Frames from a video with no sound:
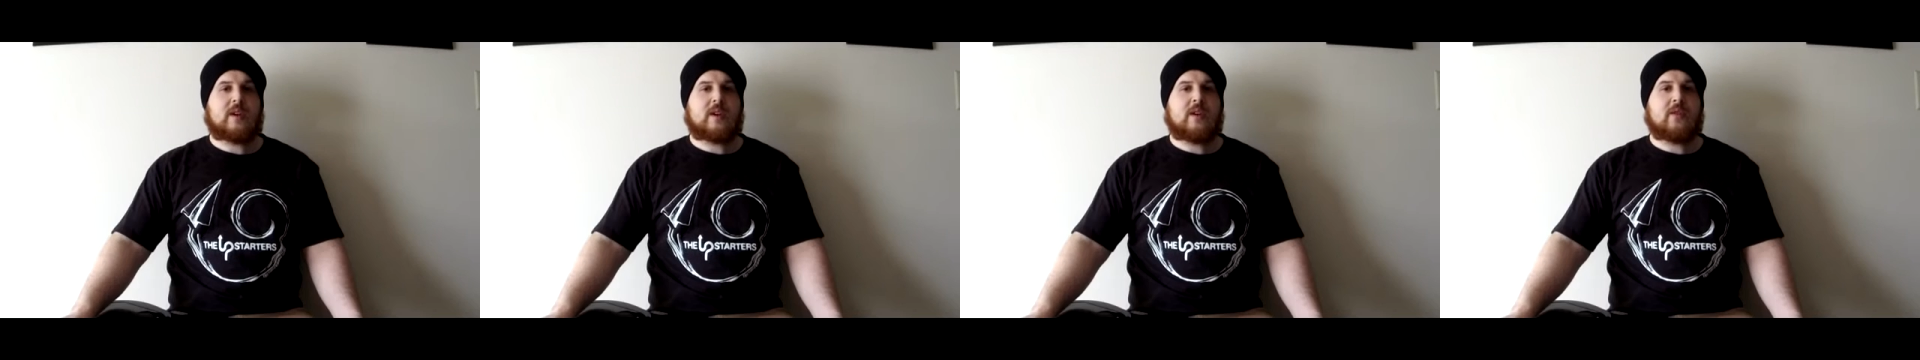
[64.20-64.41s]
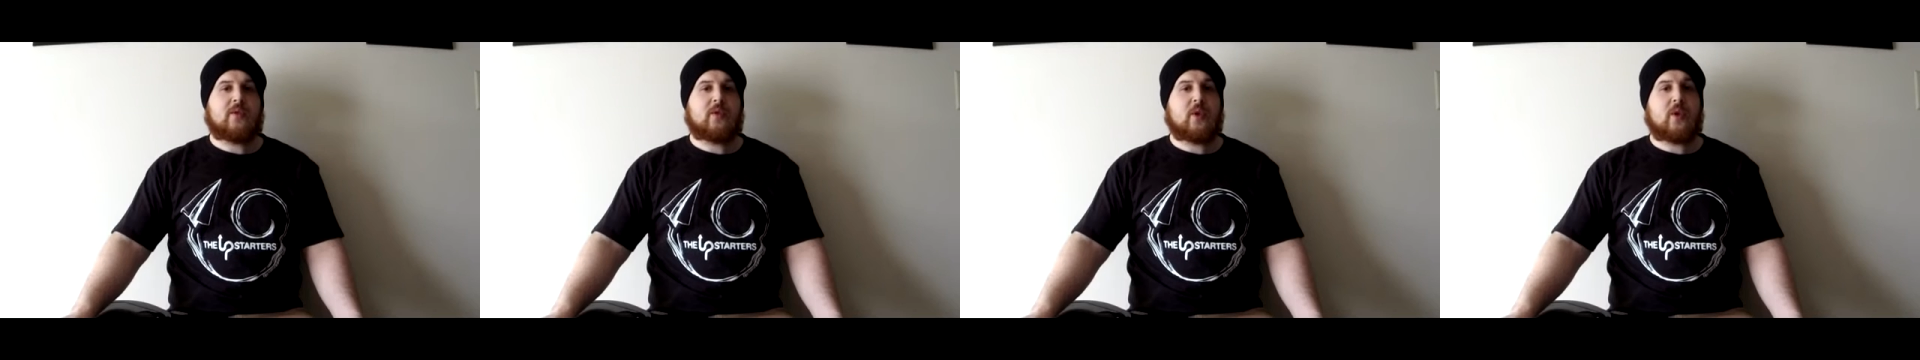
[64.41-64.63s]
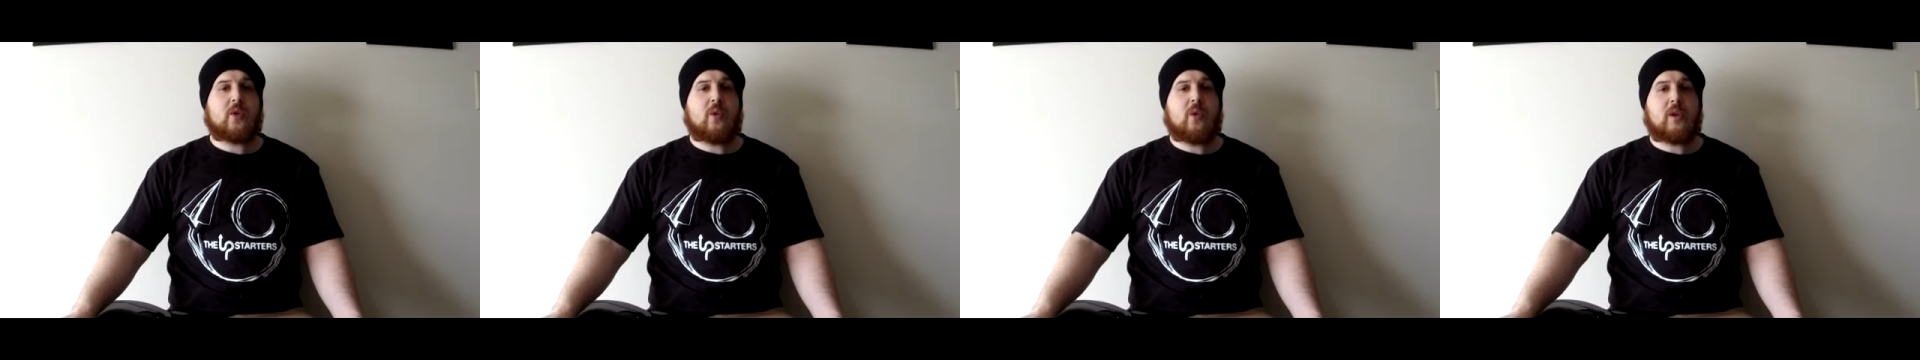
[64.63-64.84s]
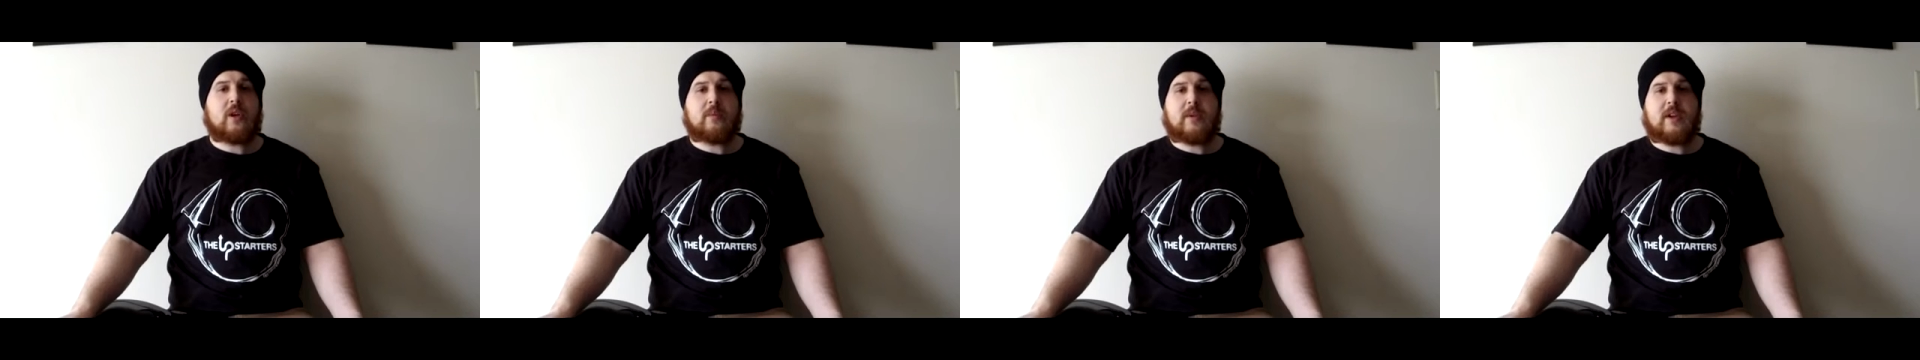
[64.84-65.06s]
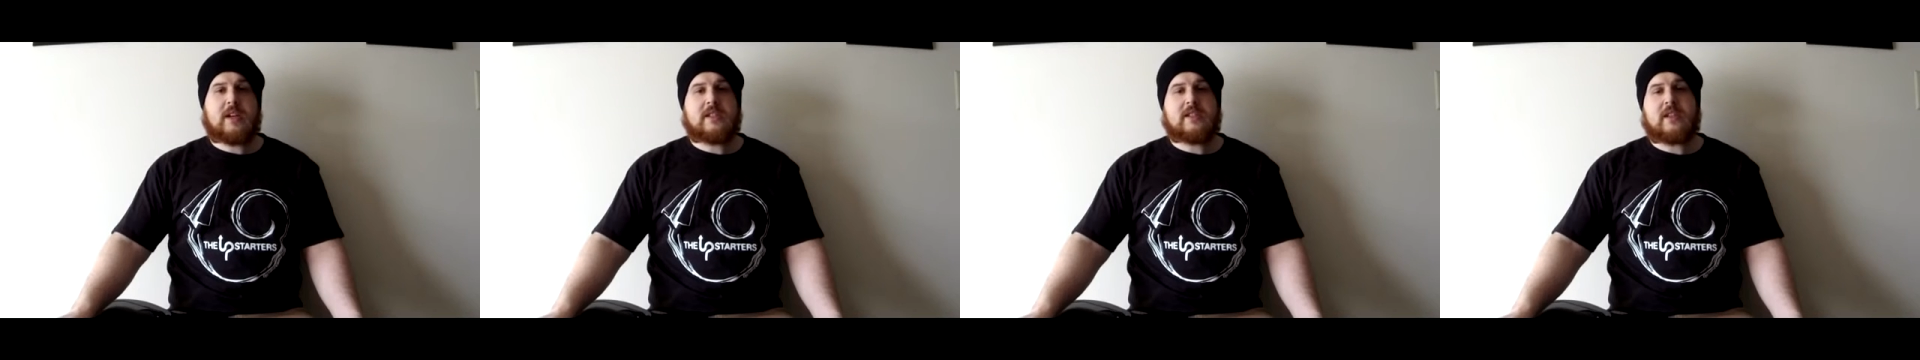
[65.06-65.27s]
For a chord to
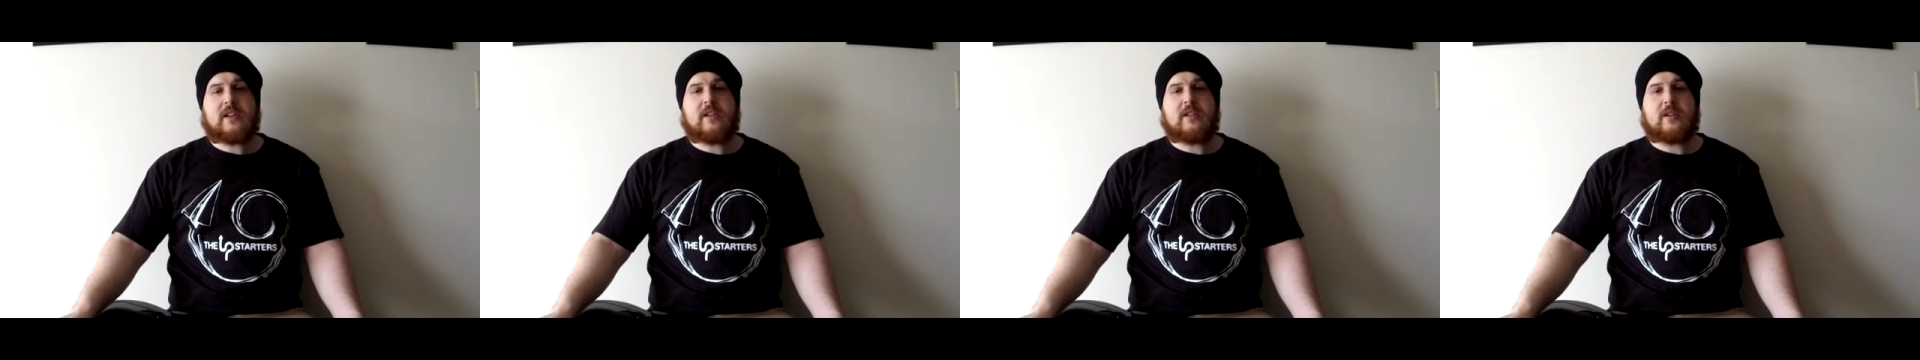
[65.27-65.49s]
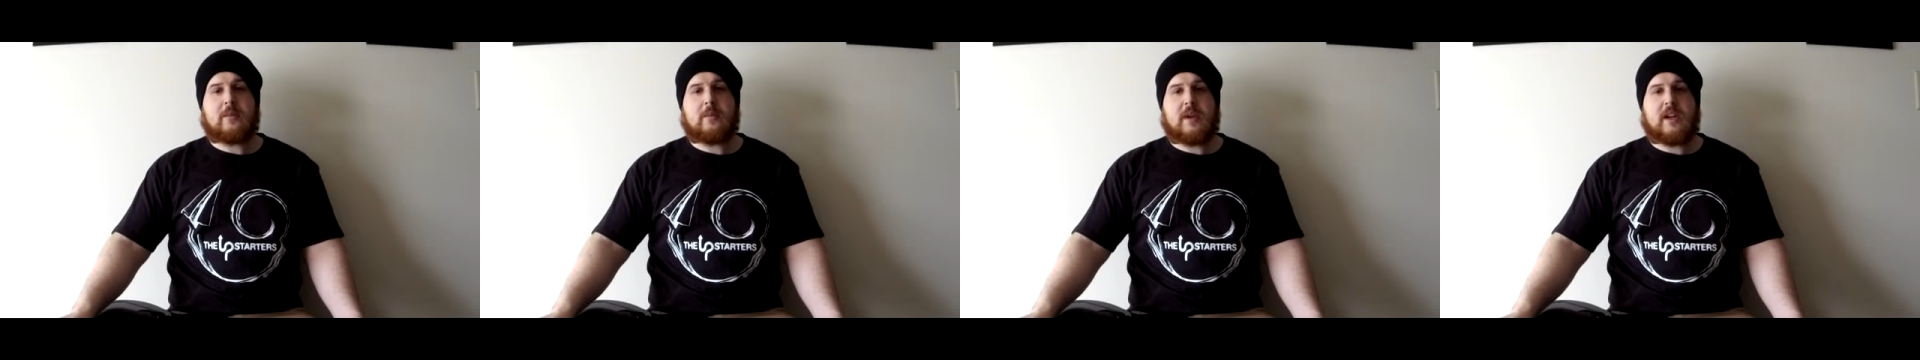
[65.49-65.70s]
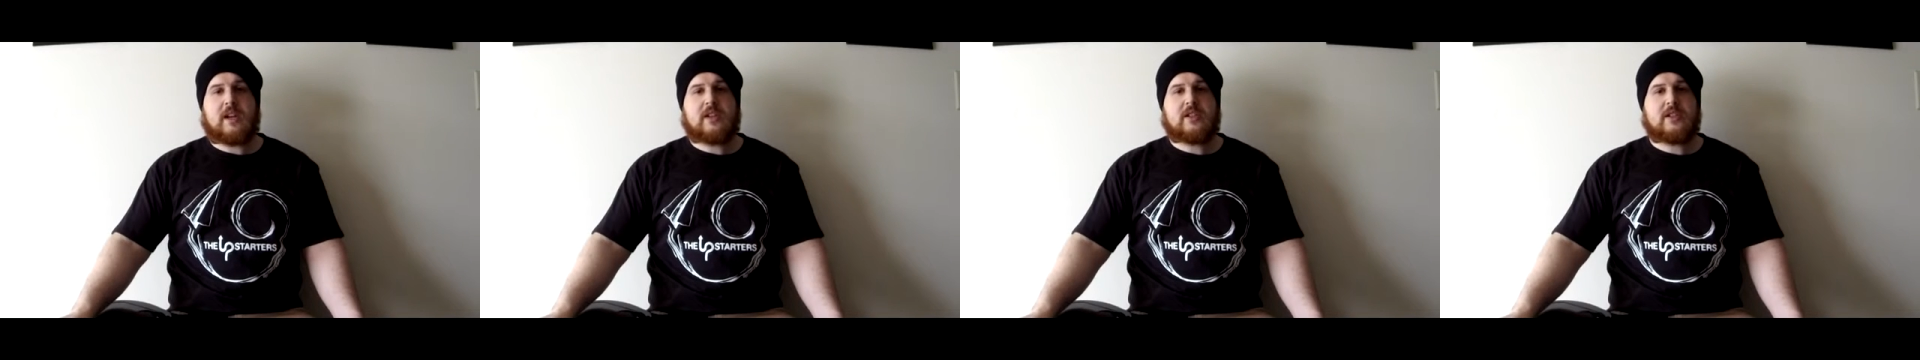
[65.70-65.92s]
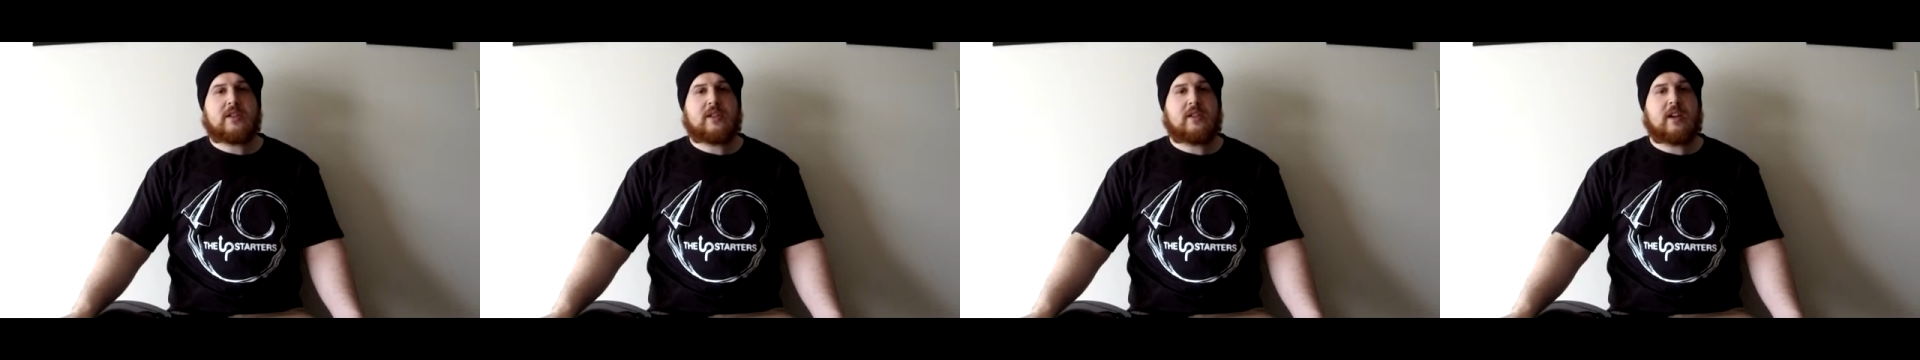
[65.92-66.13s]
be considered diminished,